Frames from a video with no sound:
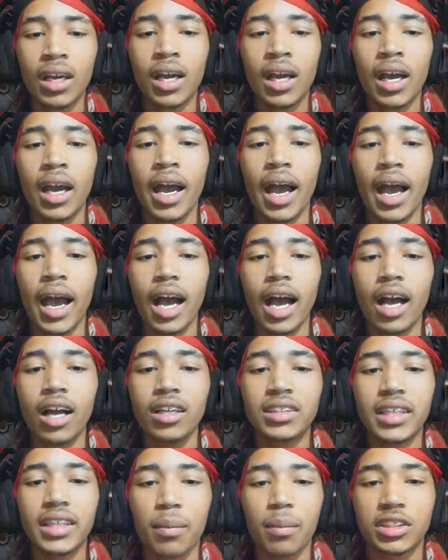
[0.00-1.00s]
I'll take
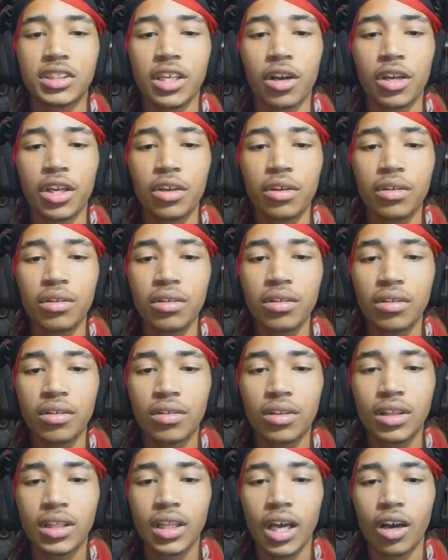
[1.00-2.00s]
mercy on you,
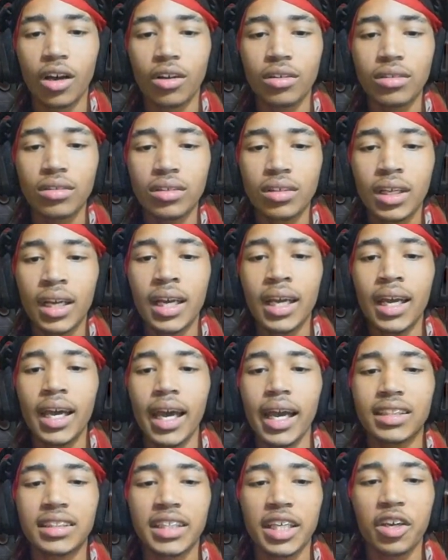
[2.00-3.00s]
though,
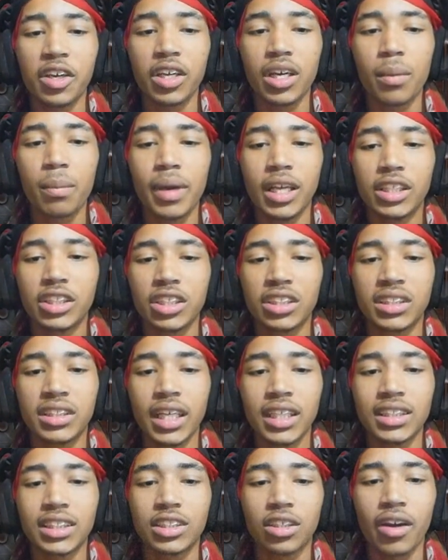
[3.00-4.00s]
and sing you to meet your
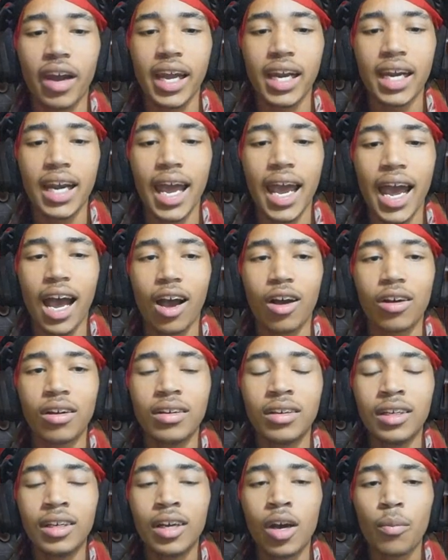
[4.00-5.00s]
sister right
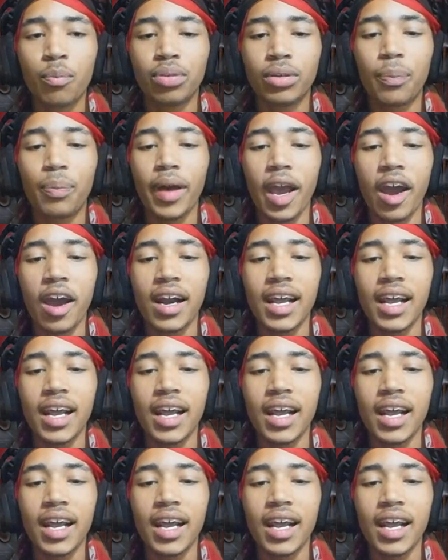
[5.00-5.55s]
now. Prepare to